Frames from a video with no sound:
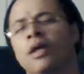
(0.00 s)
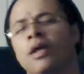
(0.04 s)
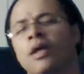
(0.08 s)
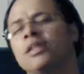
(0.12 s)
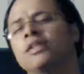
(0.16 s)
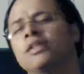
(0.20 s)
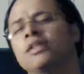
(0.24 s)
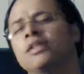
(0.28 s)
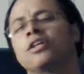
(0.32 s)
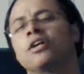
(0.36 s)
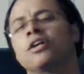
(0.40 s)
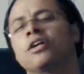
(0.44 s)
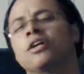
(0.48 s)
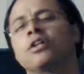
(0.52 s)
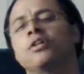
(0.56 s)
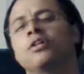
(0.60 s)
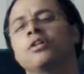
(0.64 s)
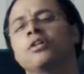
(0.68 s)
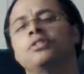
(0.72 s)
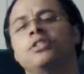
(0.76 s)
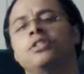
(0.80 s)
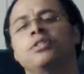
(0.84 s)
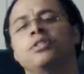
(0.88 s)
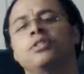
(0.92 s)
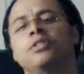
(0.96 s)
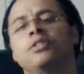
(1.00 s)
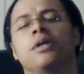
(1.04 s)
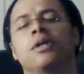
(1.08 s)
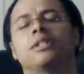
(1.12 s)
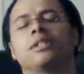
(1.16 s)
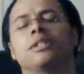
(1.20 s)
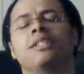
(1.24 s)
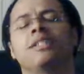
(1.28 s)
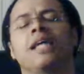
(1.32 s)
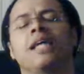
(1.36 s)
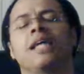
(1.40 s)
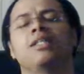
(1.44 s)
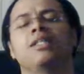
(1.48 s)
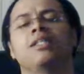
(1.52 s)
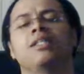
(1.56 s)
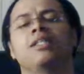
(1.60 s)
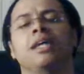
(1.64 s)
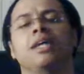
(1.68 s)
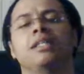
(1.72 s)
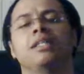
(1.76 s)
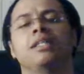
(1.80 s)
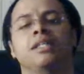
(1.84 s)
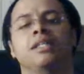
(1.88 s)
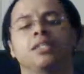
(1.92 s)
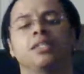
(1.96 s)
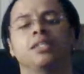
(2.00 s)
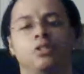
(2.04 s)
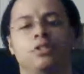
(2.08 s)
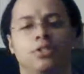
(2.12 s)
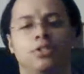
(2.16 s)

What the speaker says: This concludes this presentation on Disc